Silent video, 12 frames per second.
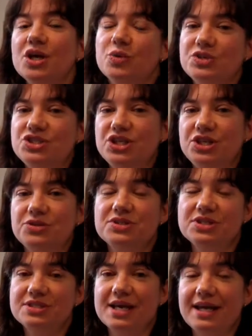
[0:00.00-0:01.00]
which are used
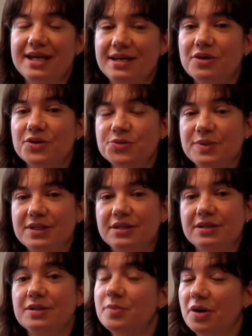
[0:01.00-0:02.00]
today in
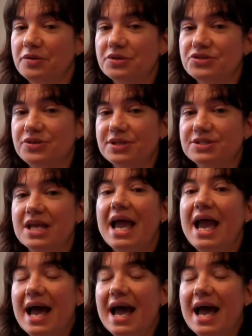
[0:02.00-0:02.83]
hospital laboratories